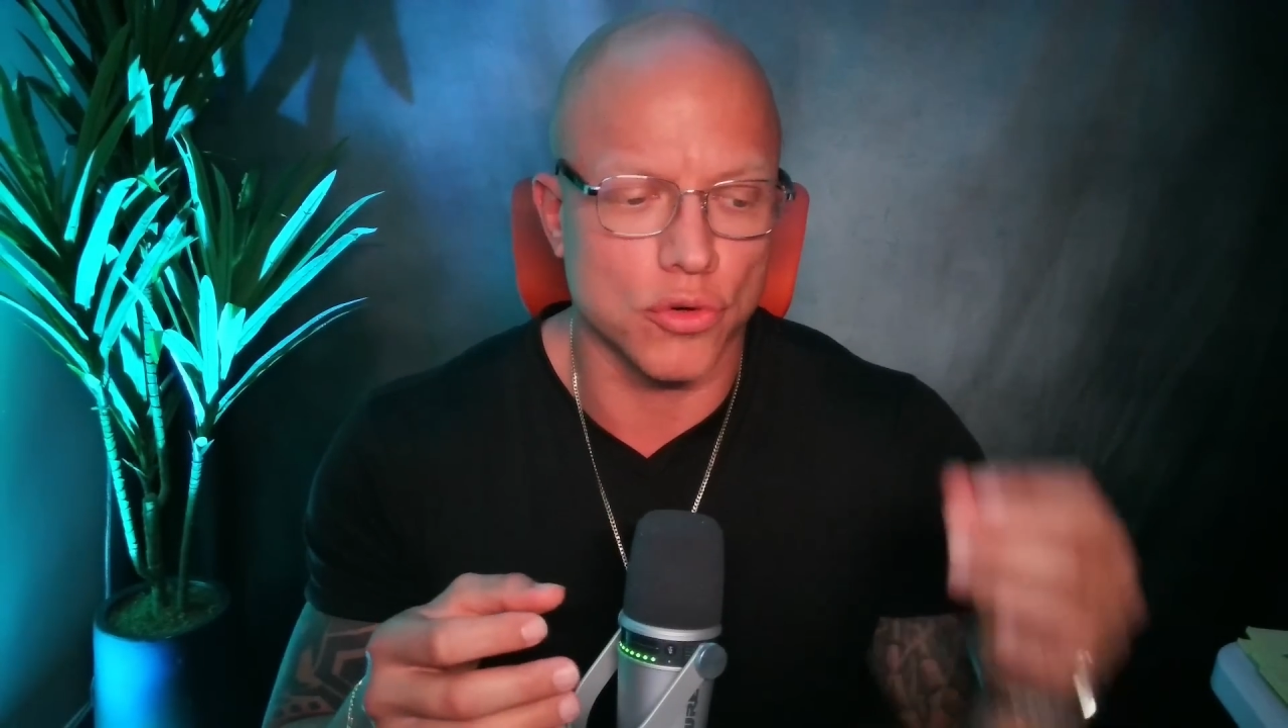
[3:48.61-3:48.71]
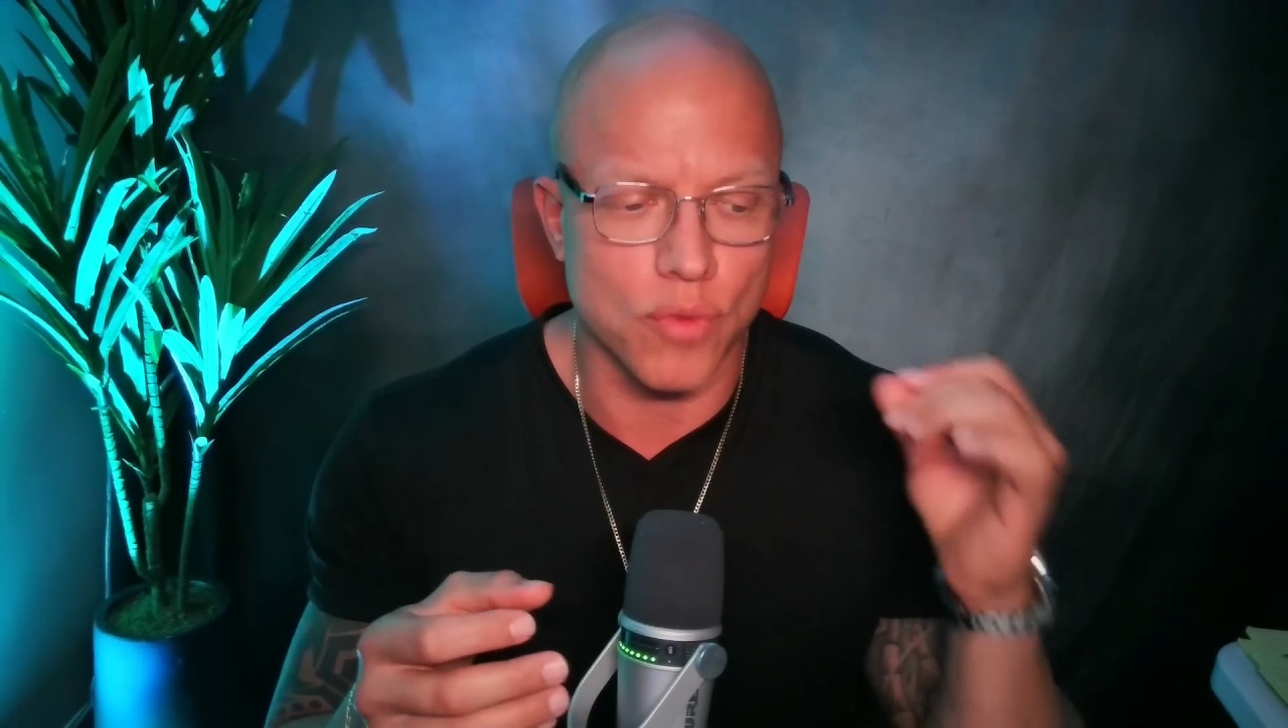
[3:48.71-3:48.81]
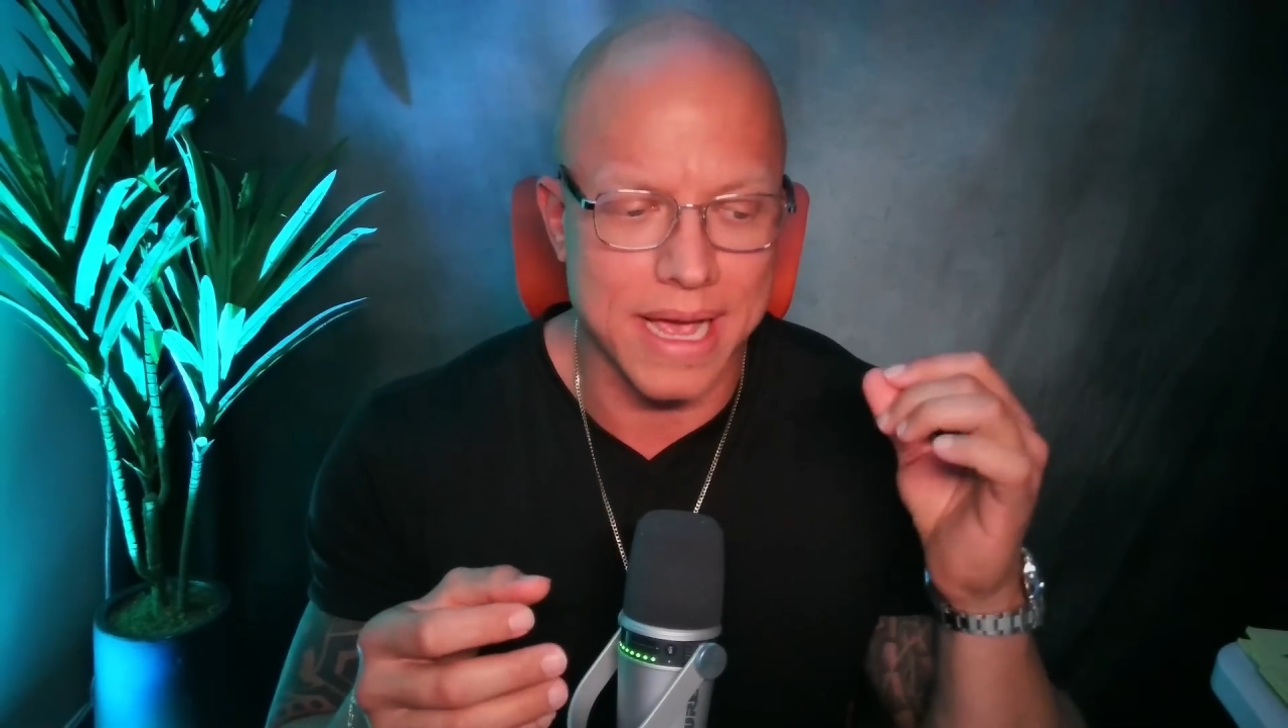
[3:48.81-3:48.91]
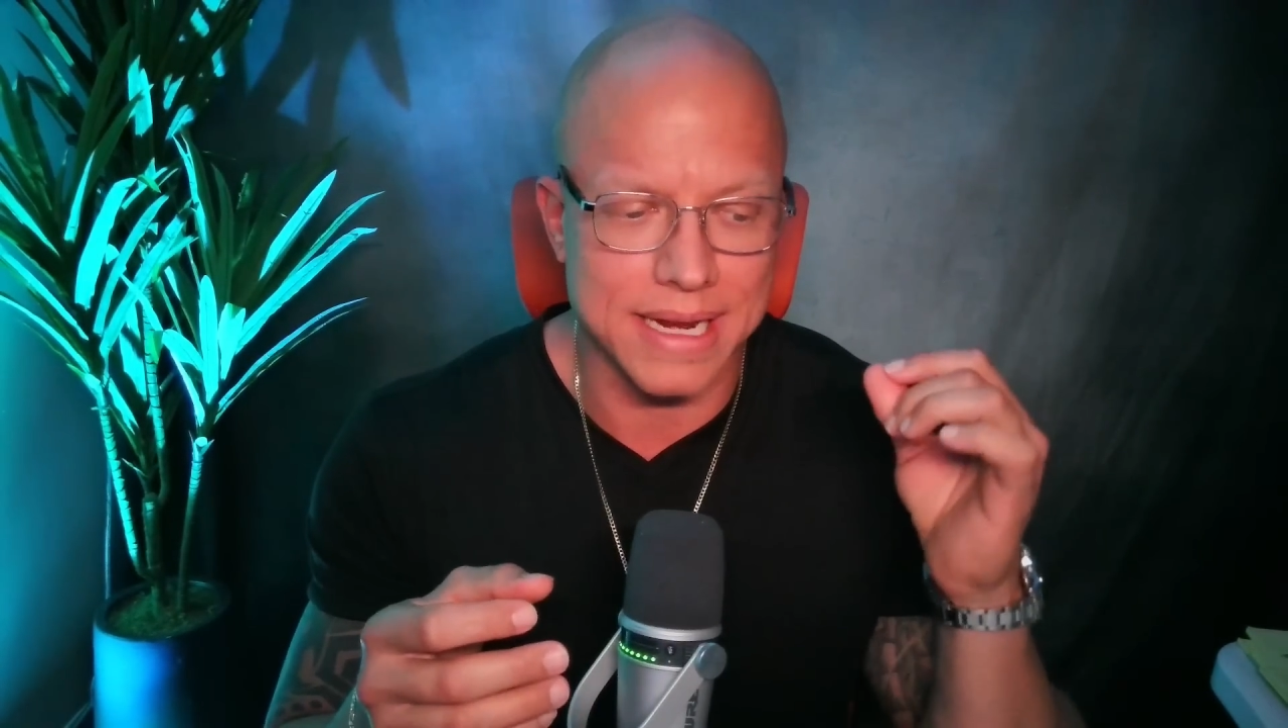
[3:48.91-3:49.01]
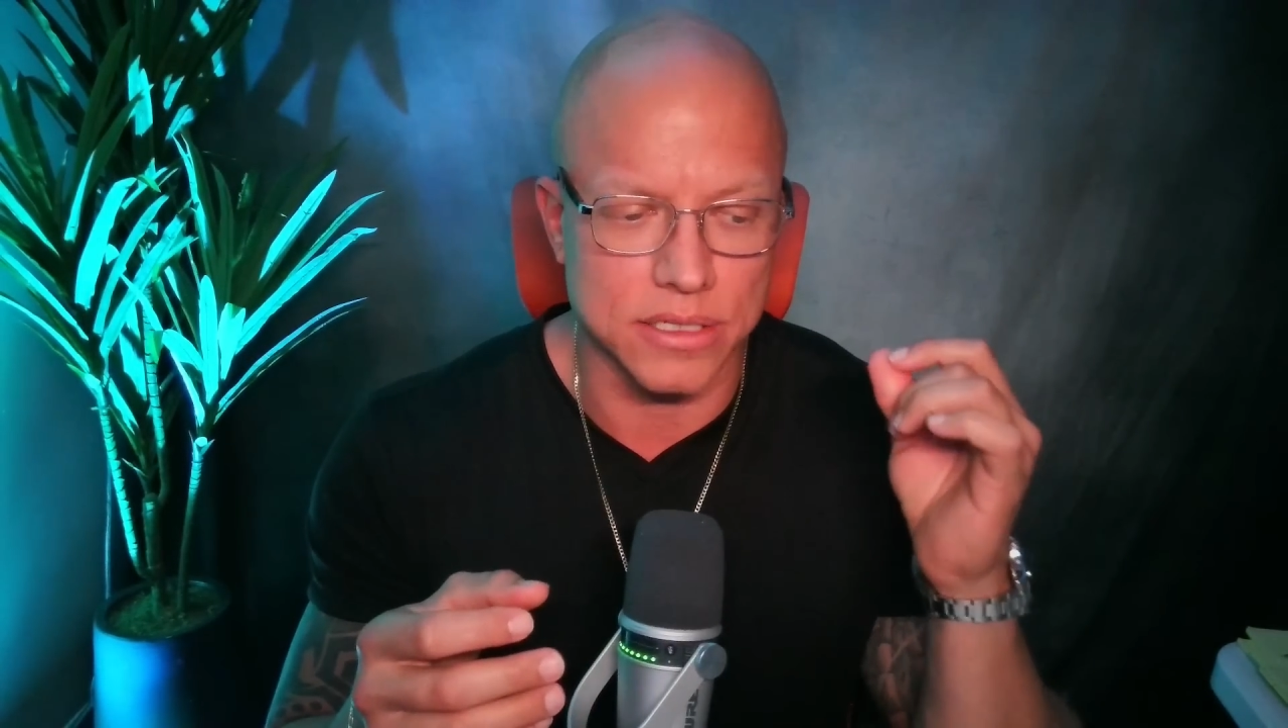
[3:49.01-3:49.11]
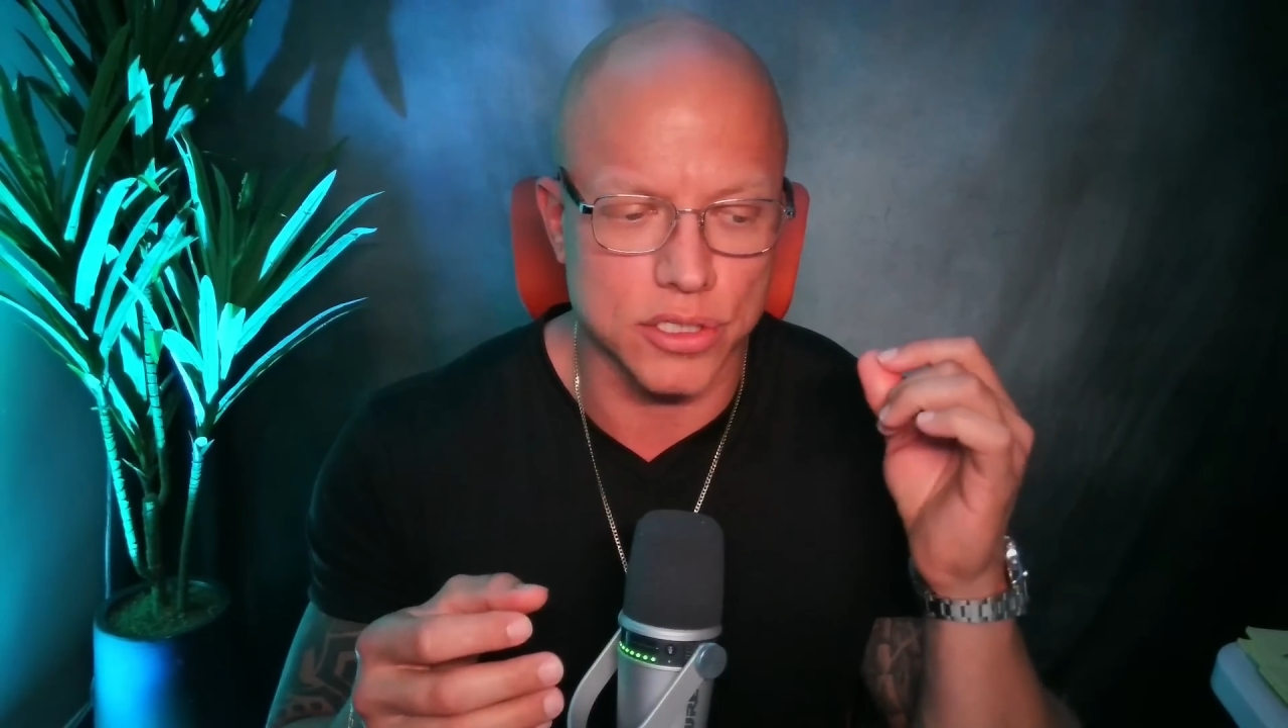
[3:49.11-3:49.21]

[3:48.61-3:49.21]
you're writing.